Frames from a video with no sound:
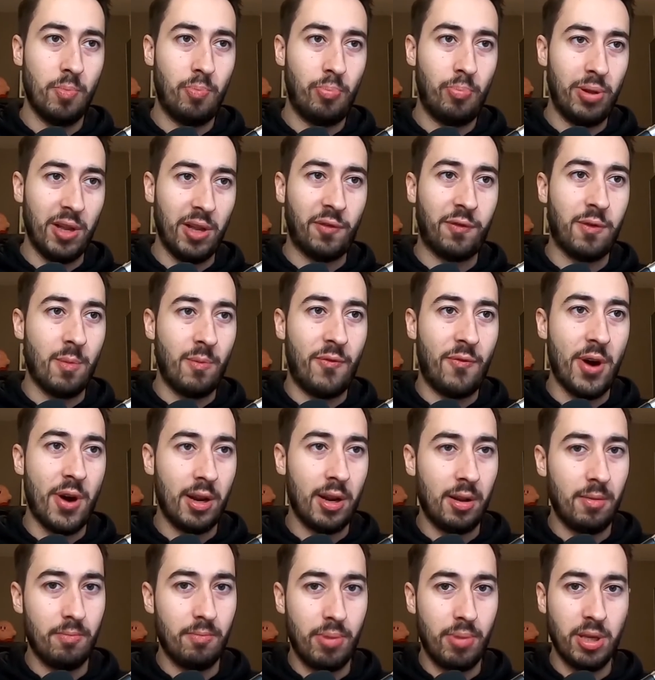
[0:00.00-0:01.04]
platform
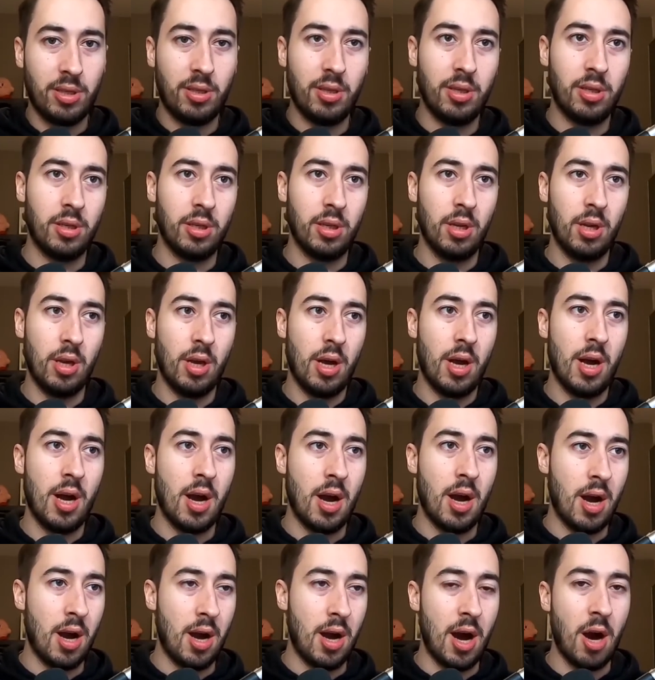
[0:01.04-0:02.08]
fighting business
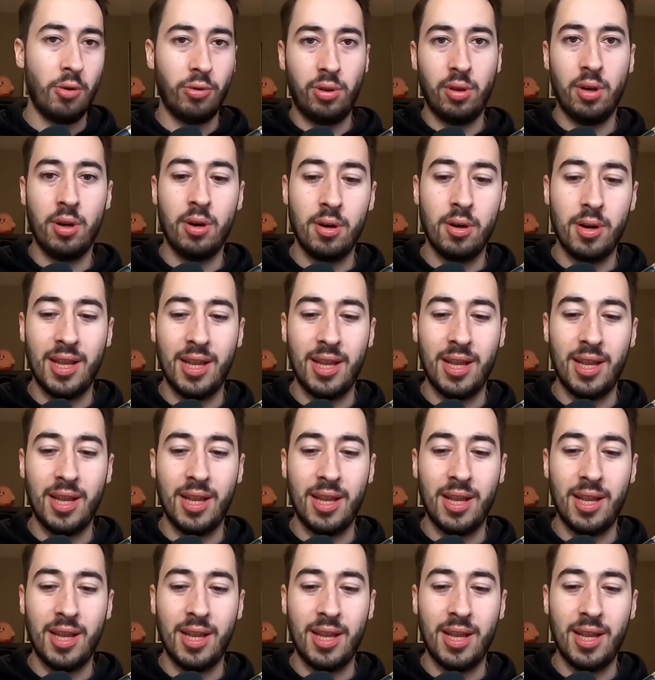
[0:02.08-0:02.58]
out there,